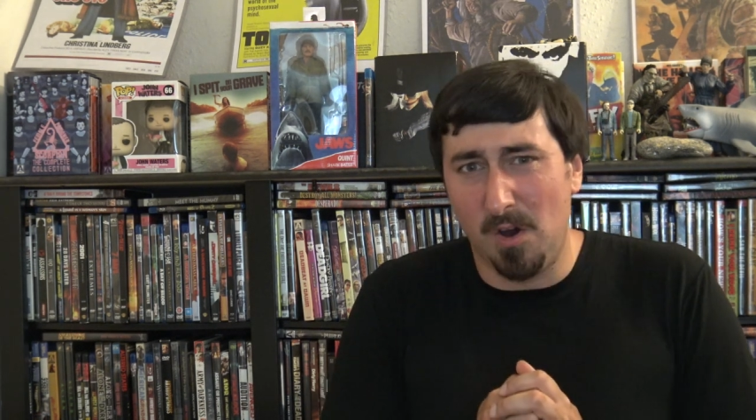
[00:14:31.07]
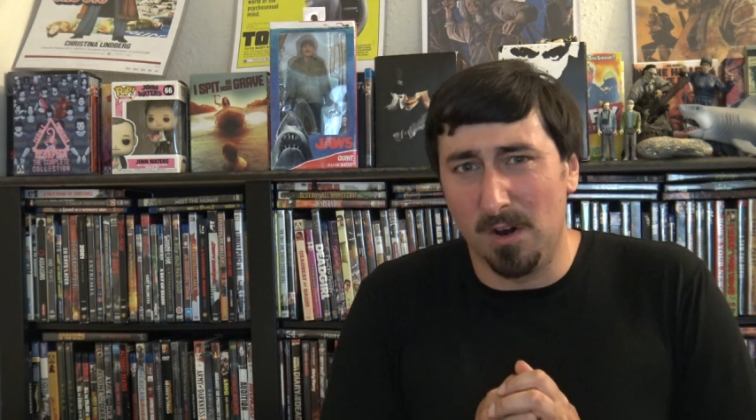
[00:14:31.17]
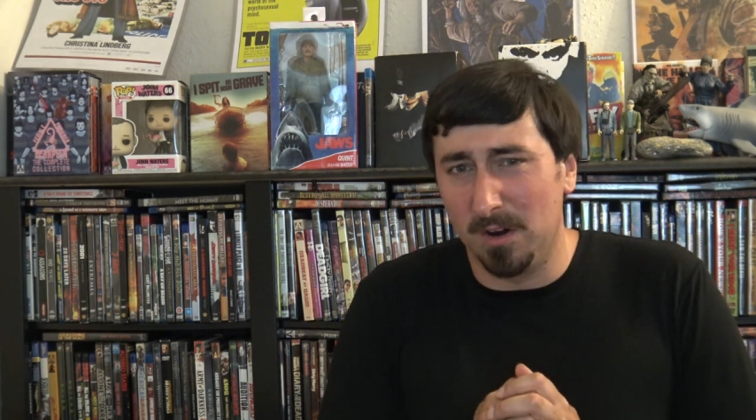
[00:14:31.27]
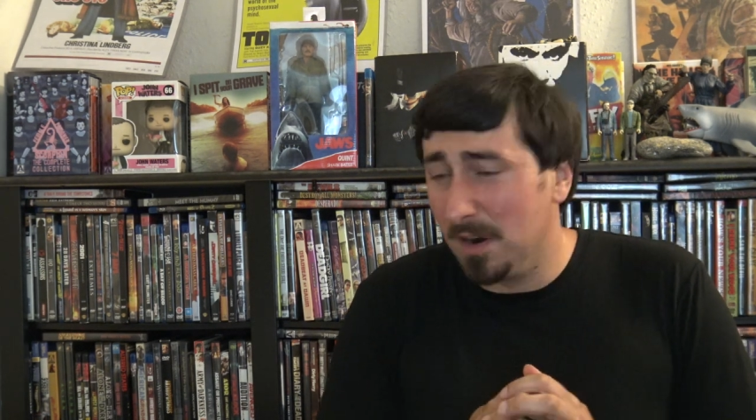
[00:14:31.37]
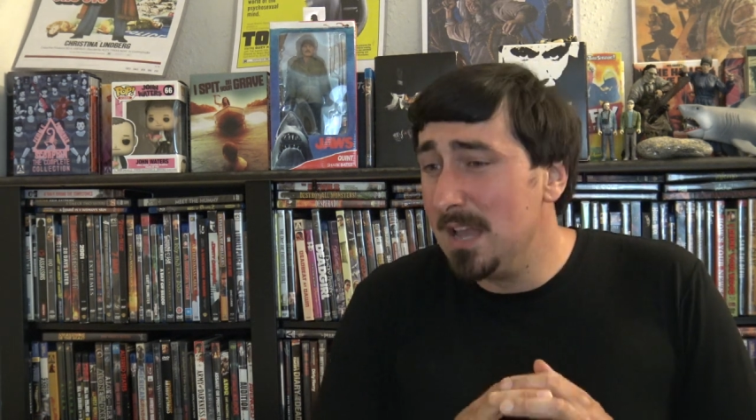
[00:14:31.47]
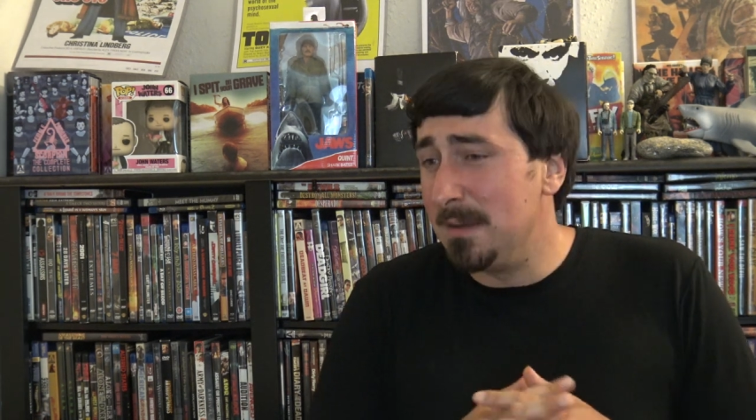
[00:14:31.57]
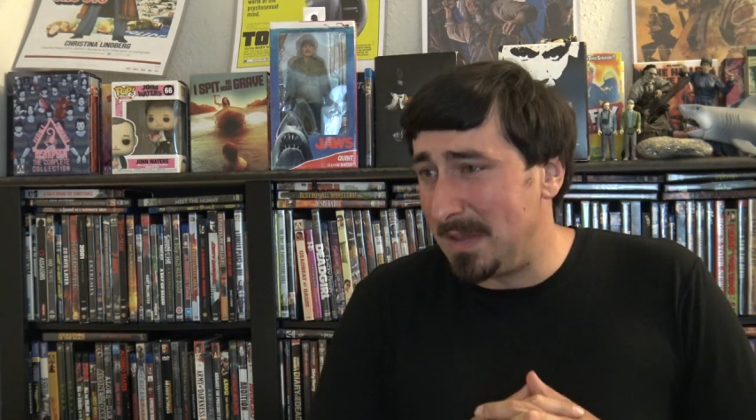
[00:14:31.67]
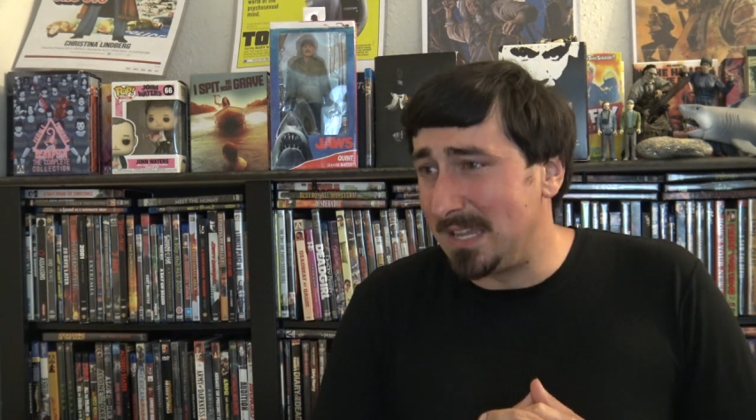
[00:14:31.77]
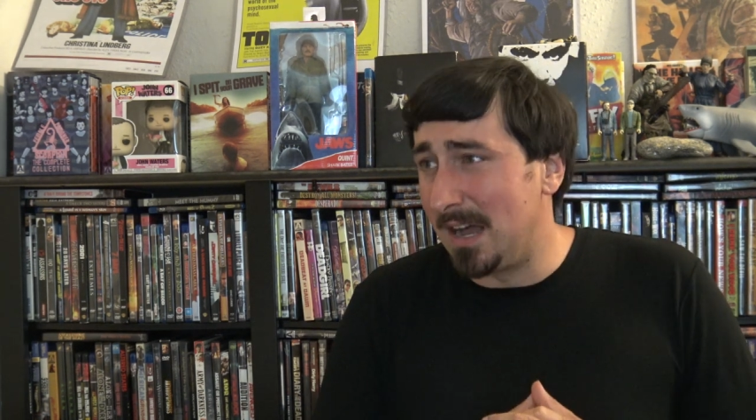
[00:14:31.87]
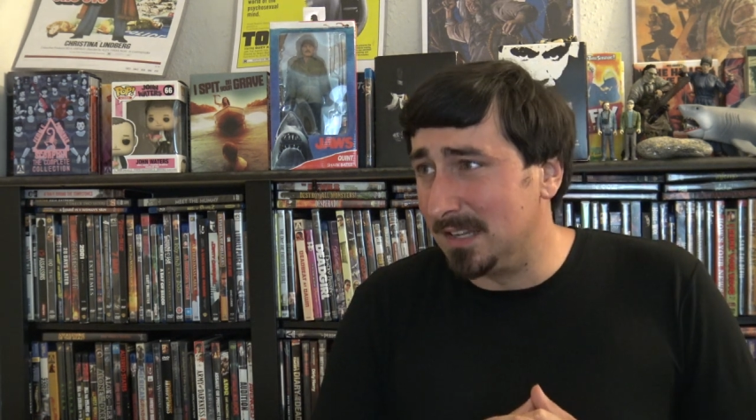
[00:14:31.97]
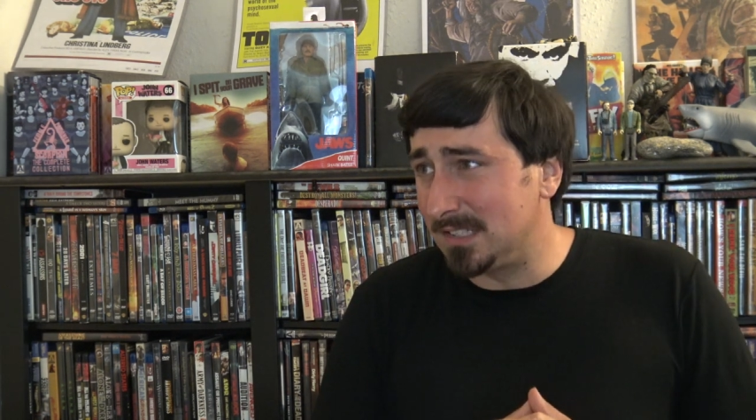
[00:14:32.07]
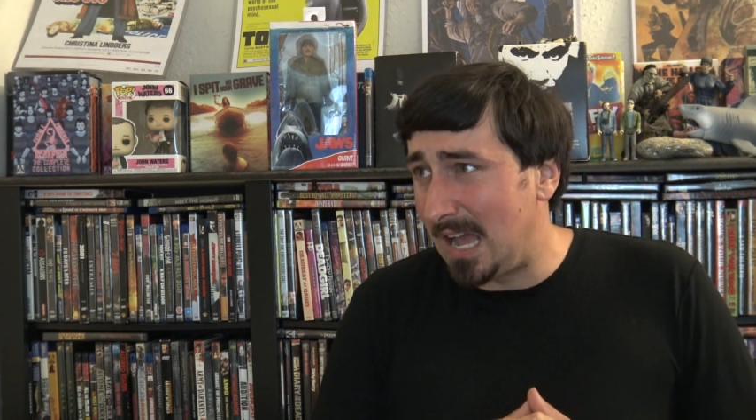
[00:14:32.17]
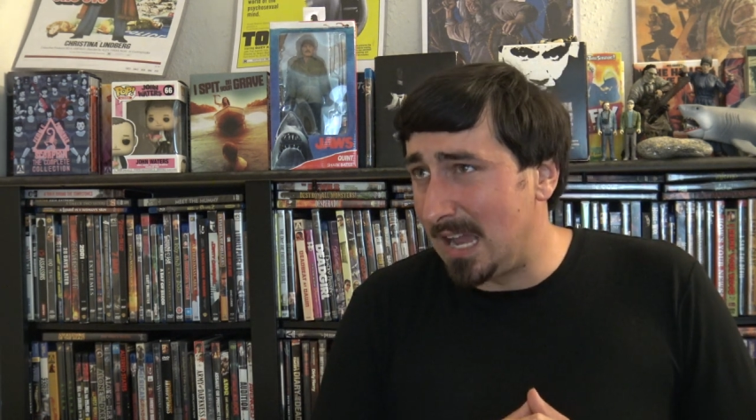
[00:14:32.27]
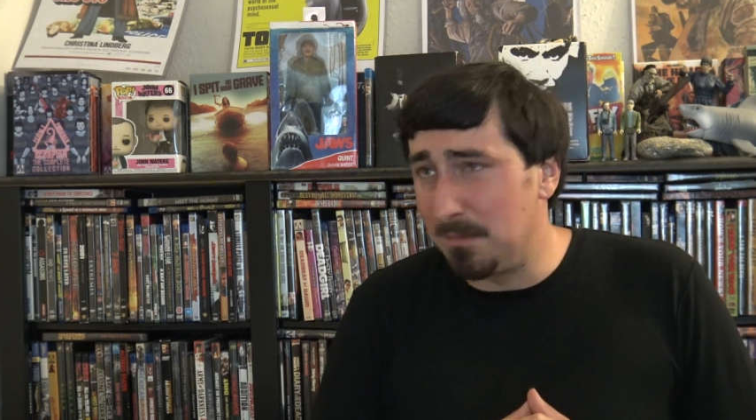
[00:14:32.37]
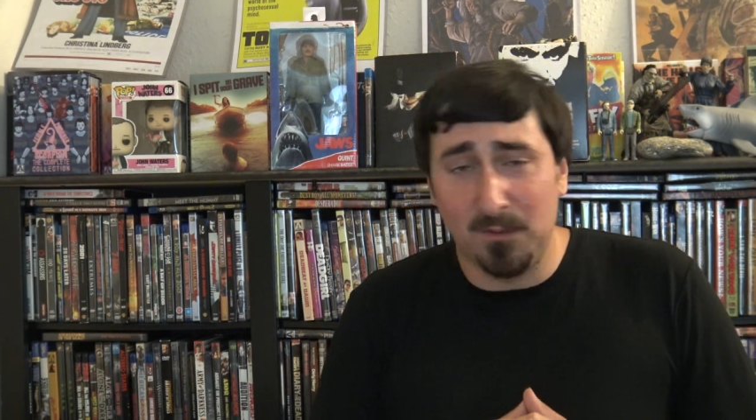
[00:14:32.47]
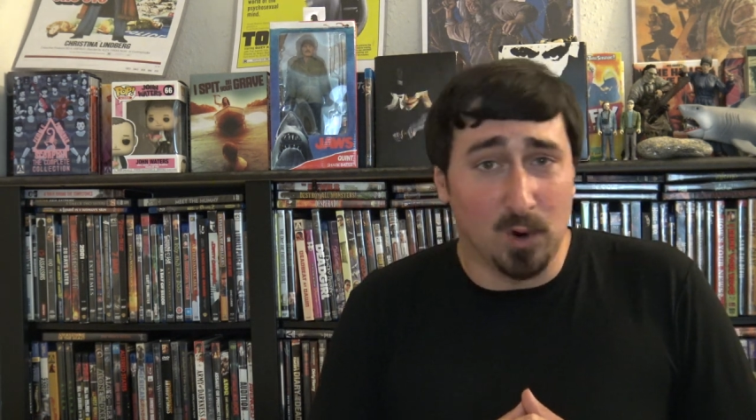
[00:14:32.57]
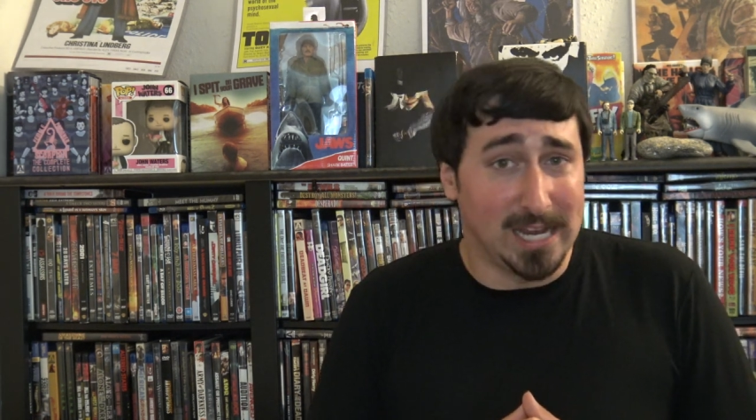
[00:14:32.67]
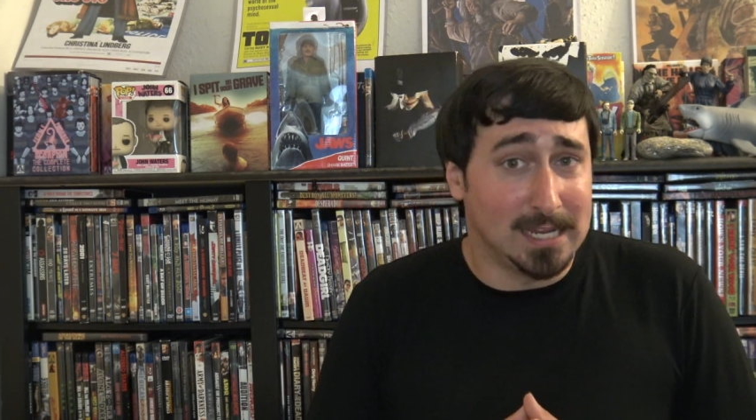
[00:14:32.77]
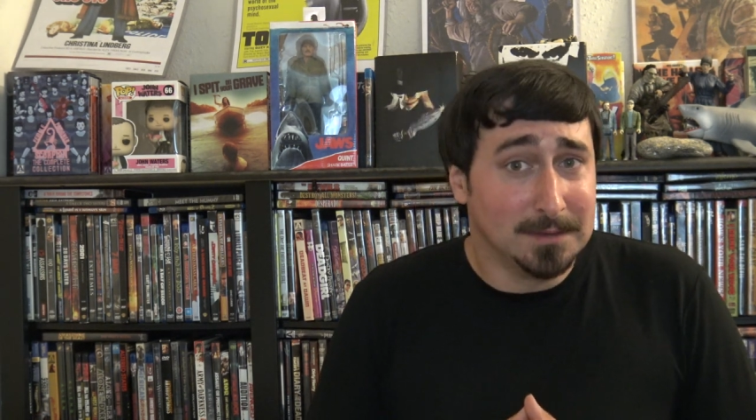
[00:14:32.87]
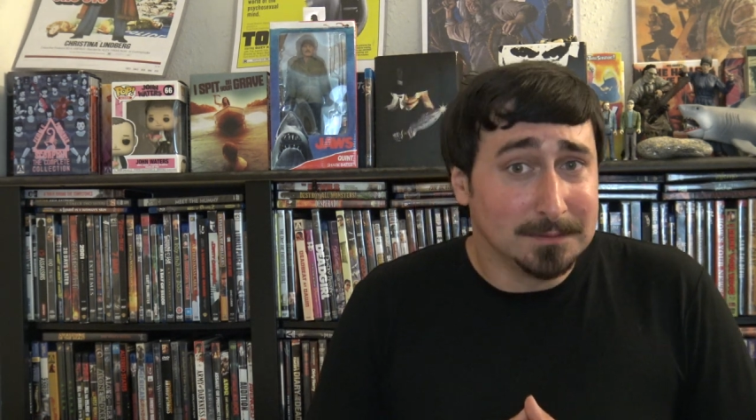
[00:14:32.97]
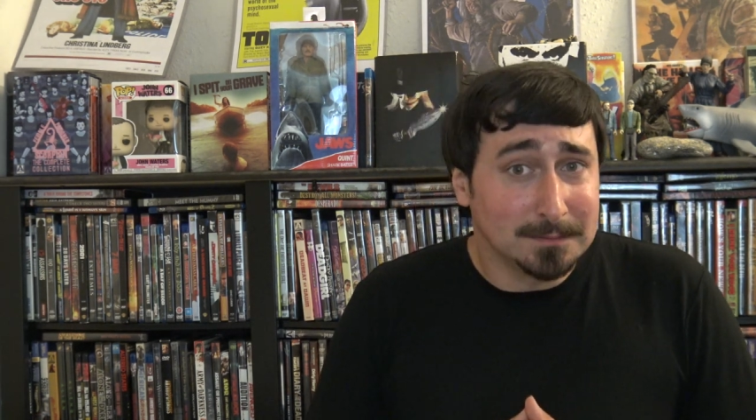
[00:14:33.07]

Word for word: horror, because I'm a freak.